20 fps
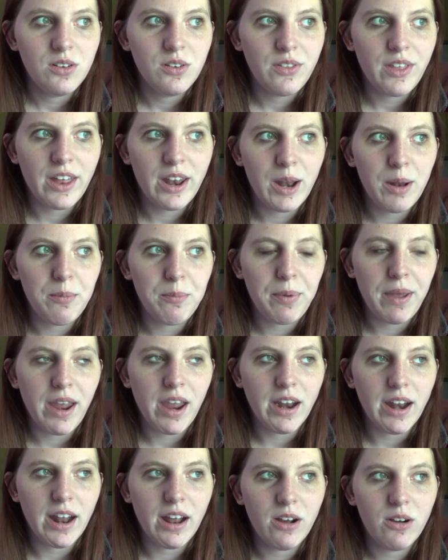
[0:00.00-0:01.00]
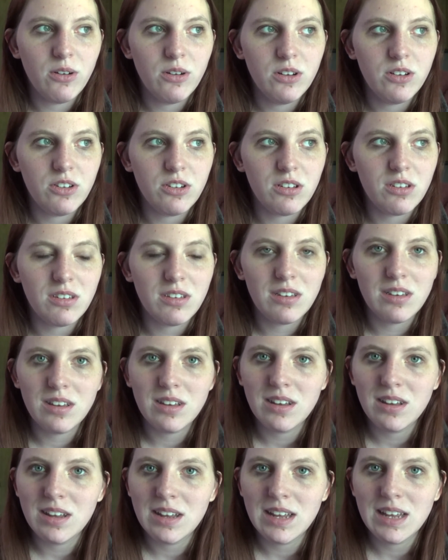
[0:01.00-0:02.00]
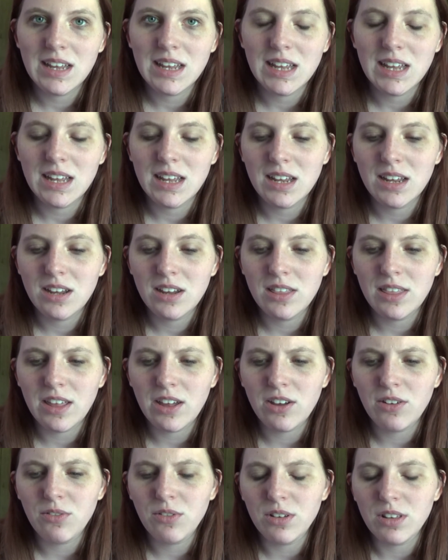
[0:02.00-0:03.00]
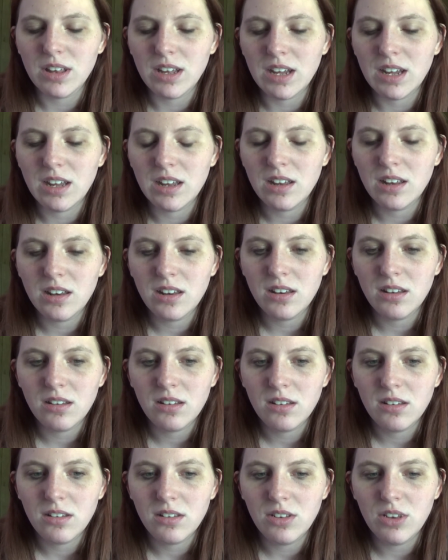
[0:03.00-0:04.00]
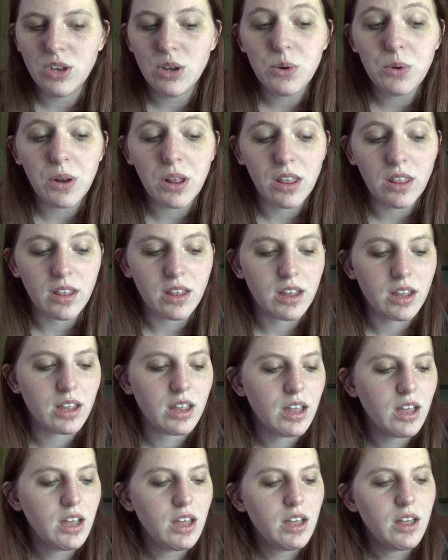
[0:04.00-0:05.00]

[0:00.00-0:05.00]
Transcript: that didn't pan out. They couldn't really do anything.